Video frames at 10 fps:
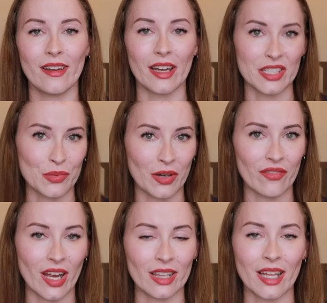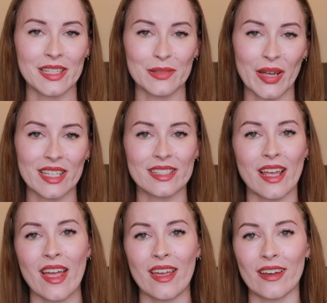I just want to finalize by
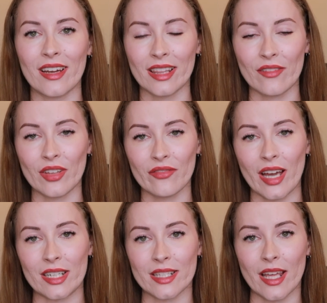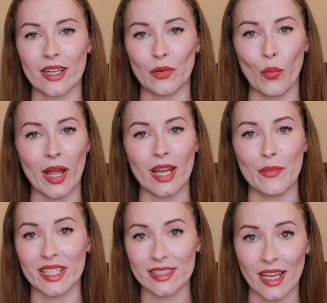saying I love the fact that when I'm
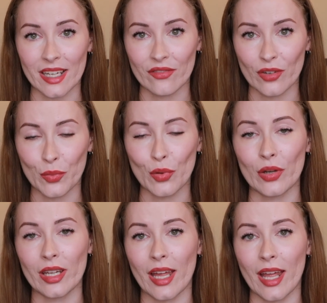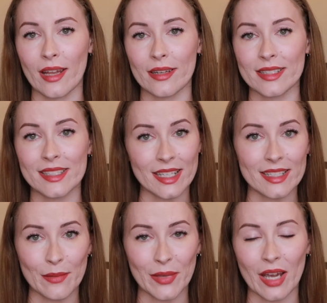excited for a book and see
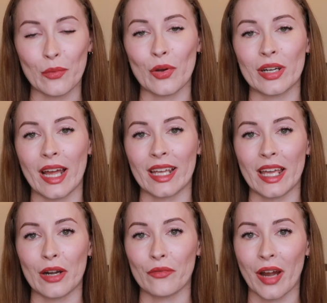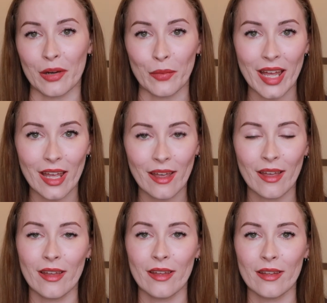something I want, I can get it right away.
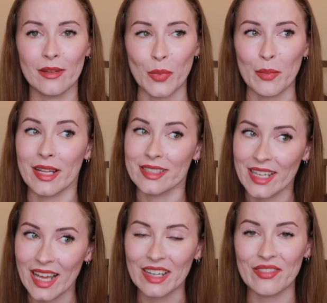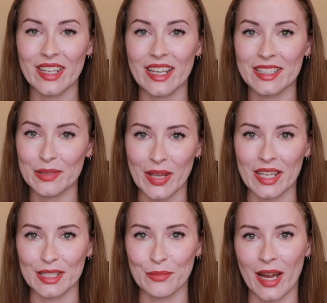Maybe that's a negative thing,
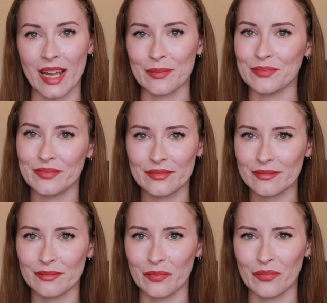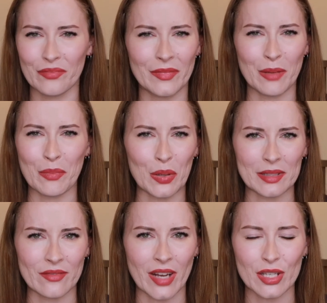speaking to my
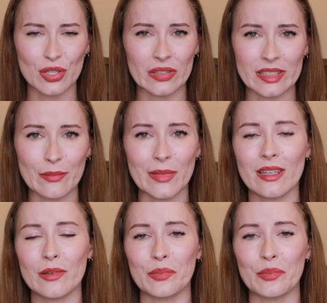impulsive nature or something,